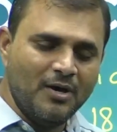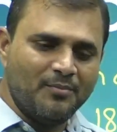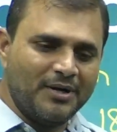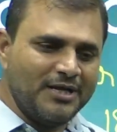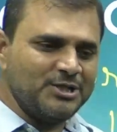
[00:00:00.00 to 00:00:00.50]

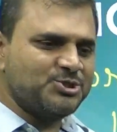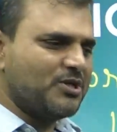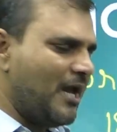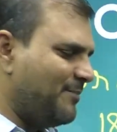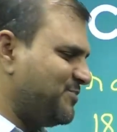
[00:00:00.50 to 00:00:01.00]
British
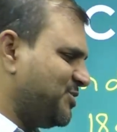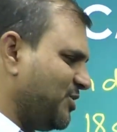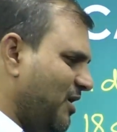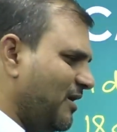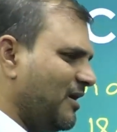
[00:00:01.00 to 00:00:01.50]

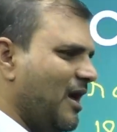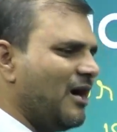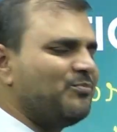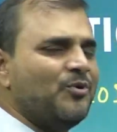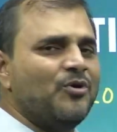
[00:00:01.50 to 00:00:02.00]
captured
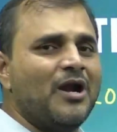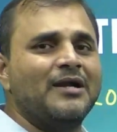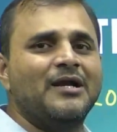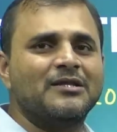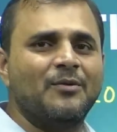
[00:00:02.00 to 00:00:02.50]
Nagpur
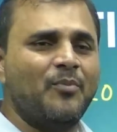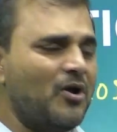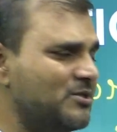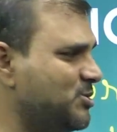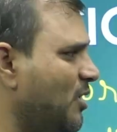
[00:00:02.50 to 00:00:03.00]
under the
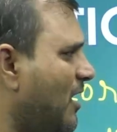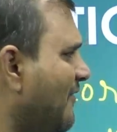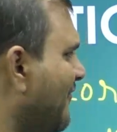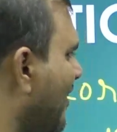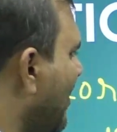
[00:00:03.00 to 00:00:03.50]
policy
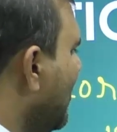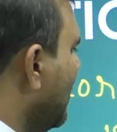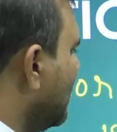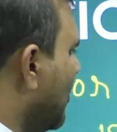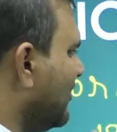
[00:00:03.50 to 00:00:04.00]
of
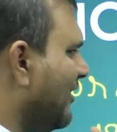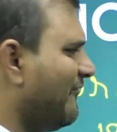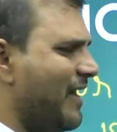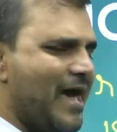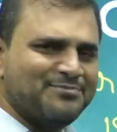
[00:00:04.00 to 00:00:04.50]
doctrine of
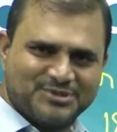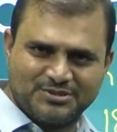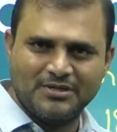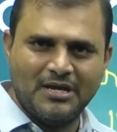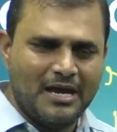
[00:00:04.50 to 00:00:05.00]

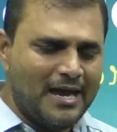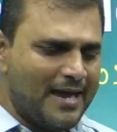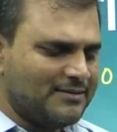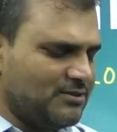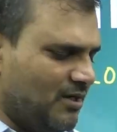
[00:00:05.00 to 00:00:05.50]
lapse,
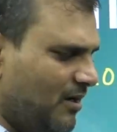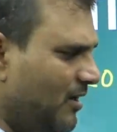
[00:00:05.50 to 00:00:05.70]
and